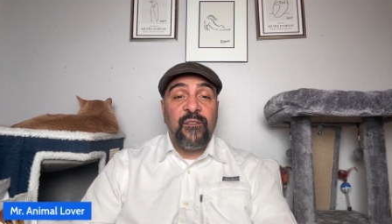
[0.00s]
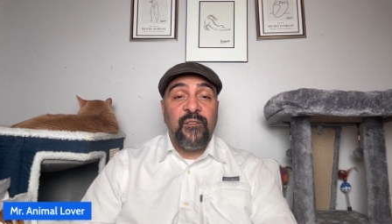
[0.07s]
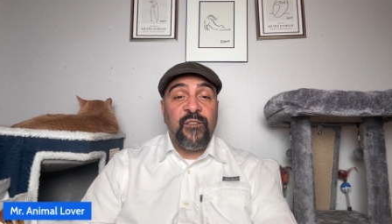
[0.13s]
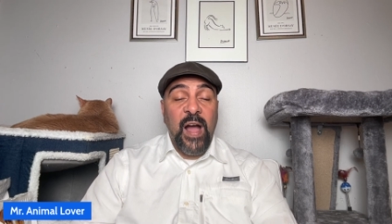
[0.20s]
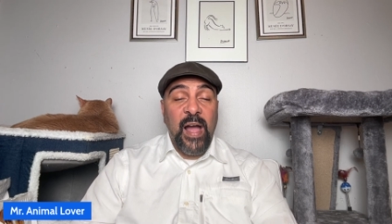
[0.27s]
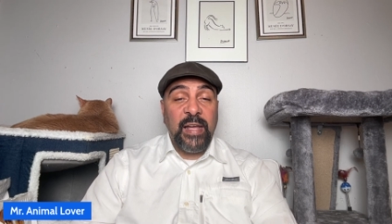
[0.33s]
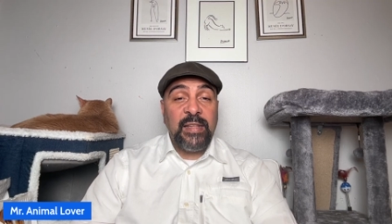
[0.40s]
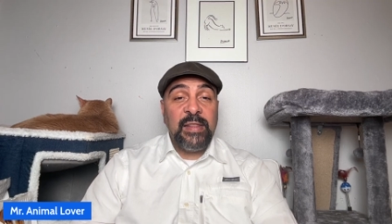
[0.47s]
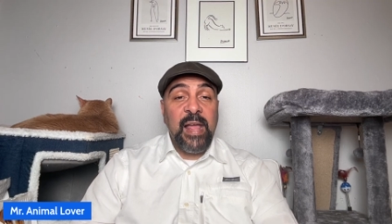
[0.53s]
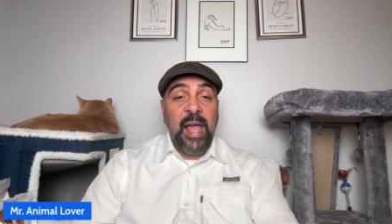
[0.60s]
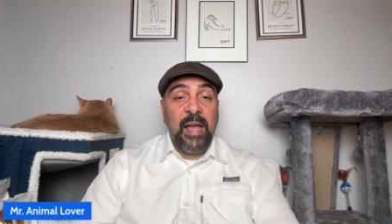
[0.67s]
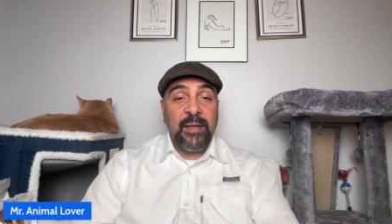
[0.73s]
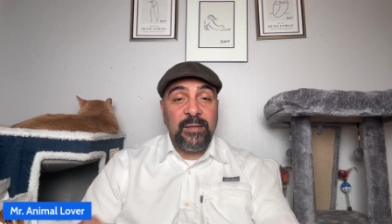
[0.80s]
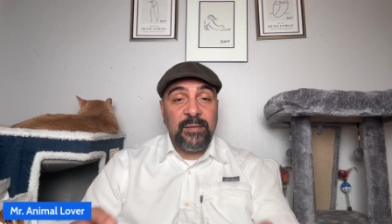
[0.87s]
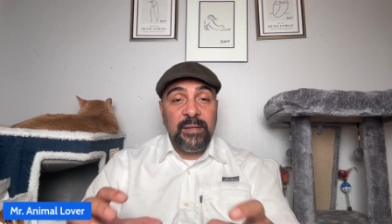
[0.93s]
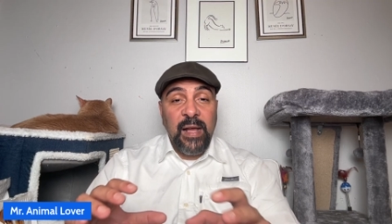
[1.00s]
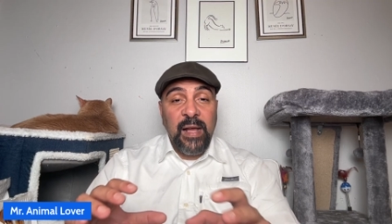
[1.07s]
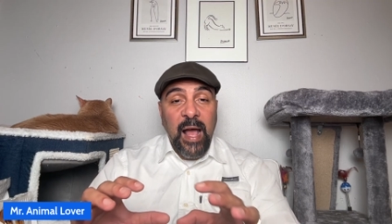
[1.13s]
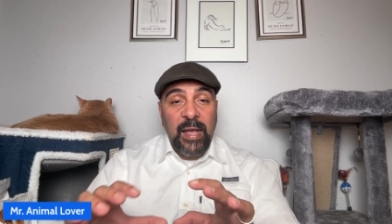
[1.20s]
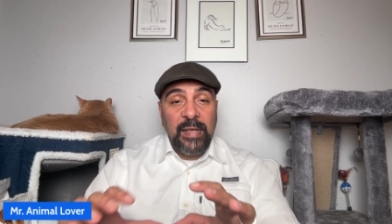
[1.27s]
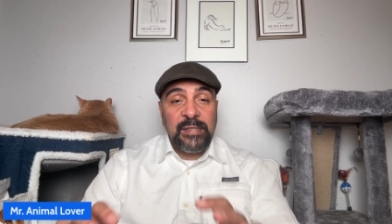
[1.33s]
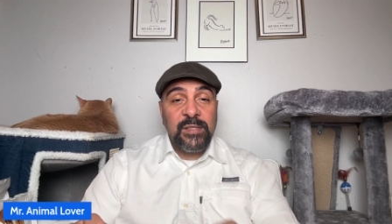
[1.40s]
Find that
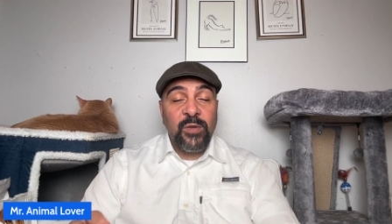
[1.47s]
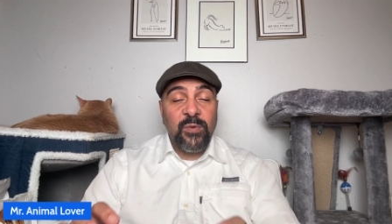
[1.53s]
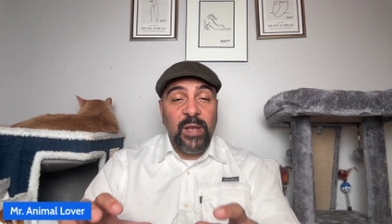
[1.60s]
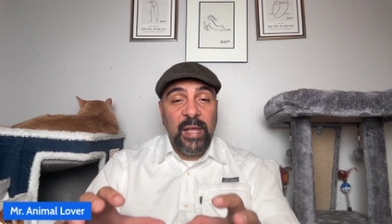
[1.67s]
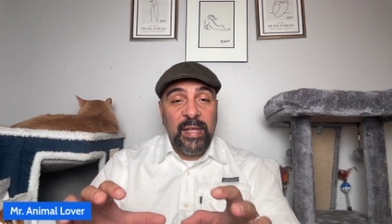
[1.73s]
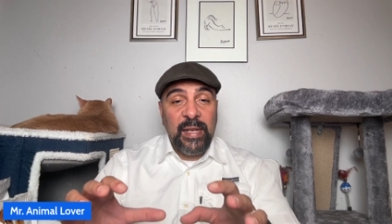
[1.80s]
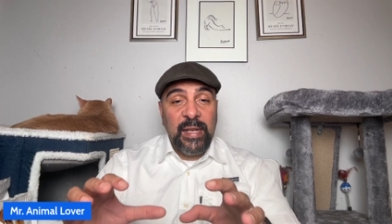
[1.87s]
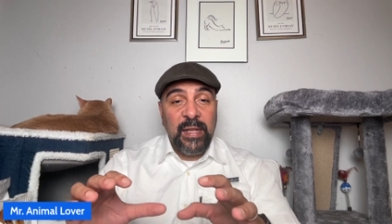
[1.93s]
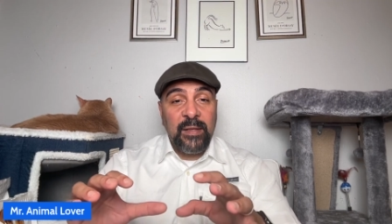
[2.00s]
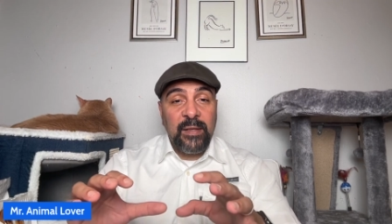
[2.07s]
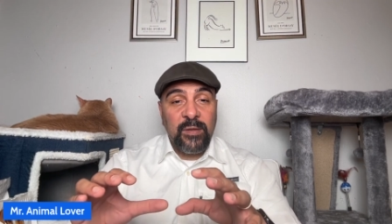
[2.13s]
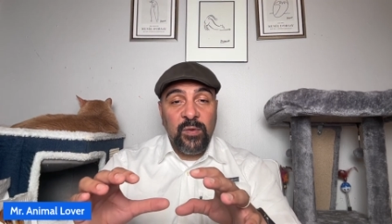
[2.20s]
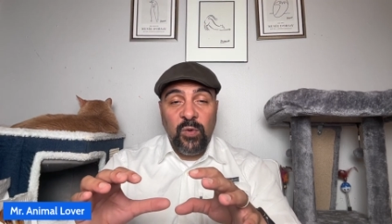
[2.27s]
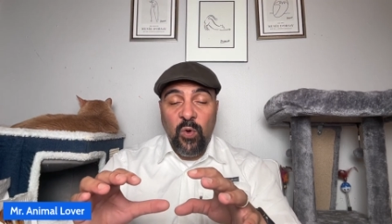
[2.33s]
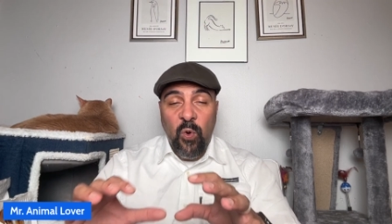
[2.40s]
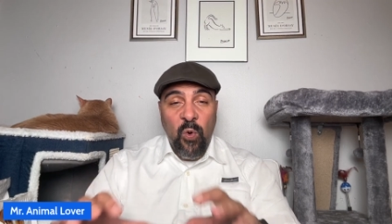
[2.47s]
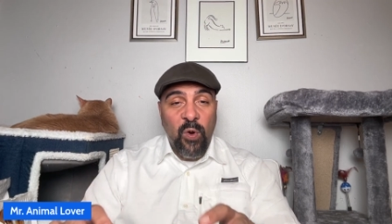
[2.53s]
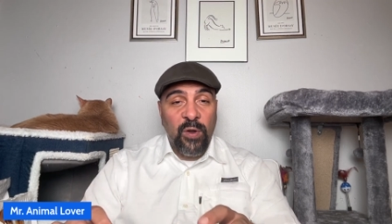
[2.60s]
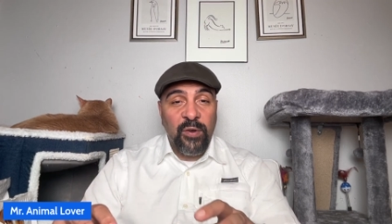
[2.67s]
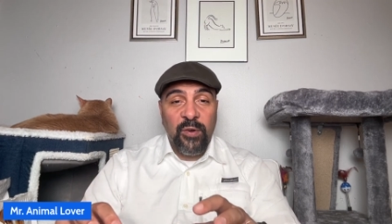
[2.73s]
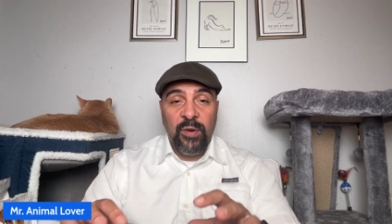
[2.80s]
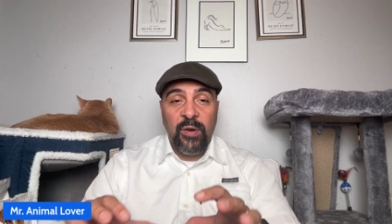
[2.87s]
isolated
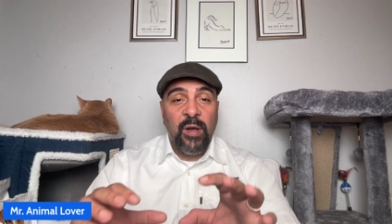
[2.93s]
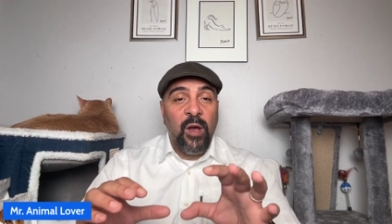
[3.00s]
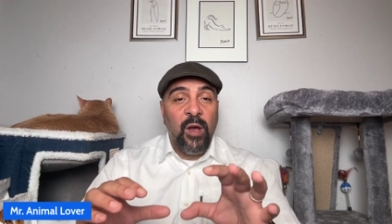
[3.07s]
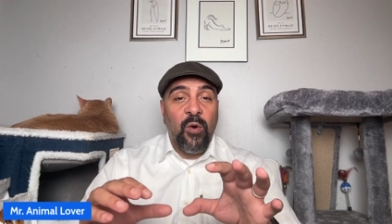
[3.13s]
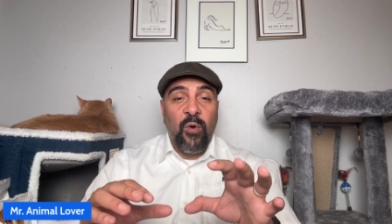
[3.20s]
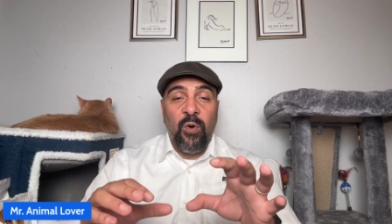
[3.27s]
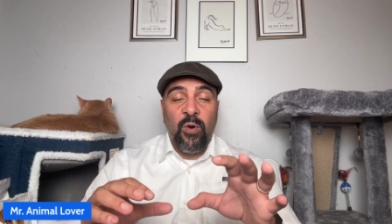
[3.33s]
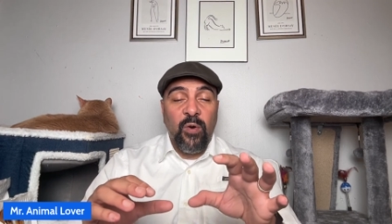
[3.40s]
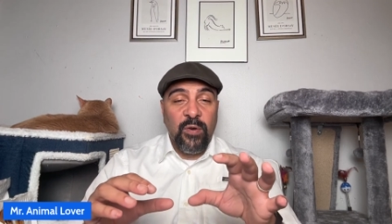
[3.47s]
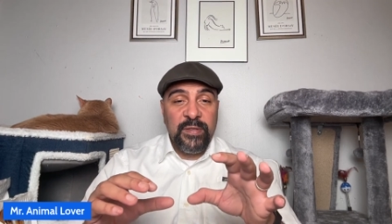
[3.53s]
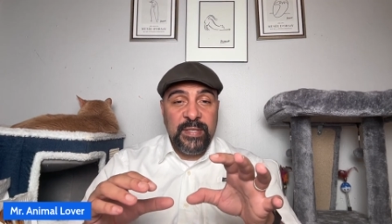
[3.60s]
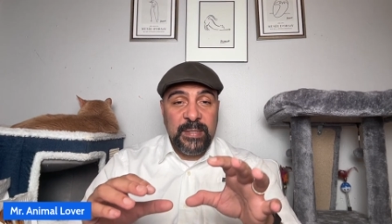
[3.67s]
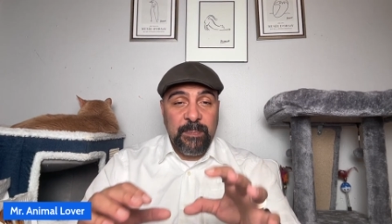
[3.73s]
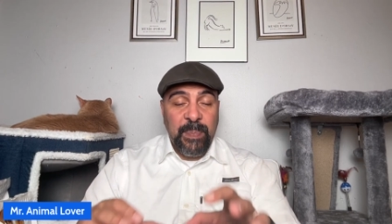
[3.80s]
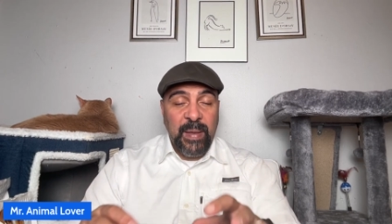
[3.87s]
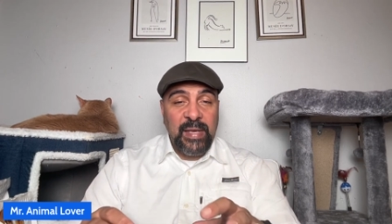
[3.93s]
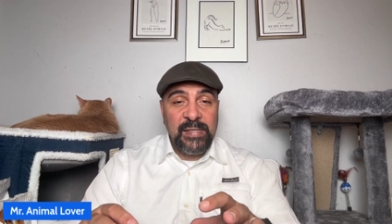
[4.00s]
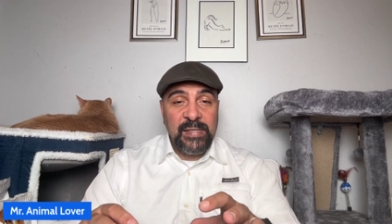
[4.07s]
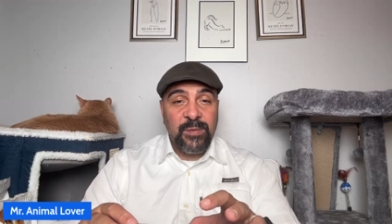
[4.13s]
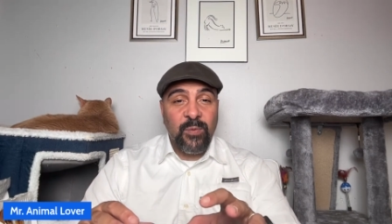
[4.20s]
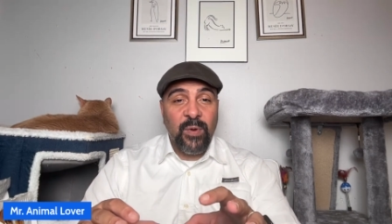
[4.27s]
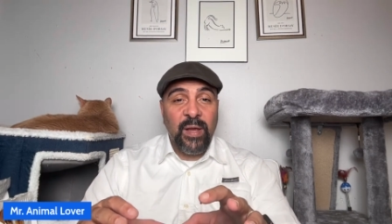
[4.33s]
corner or
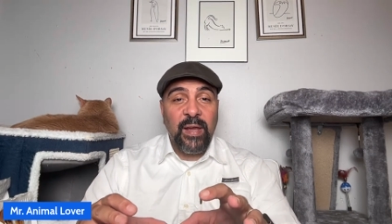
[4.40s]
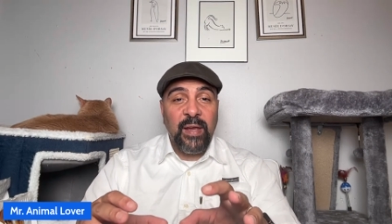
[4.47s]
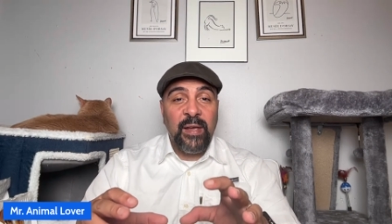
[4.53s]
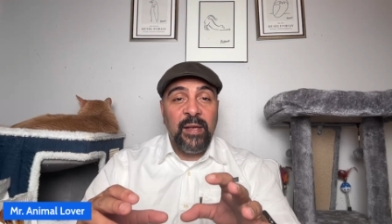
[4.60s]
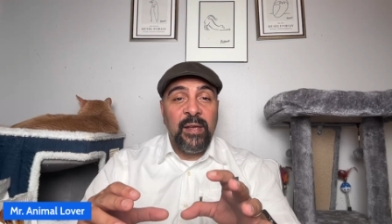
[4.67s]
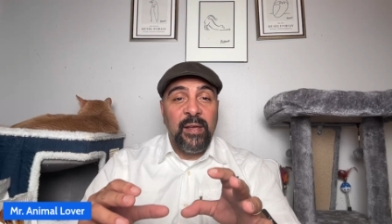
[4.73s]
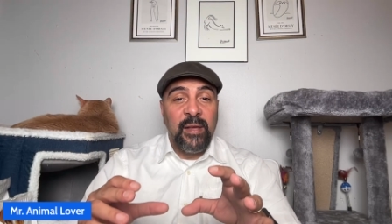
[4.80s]
space where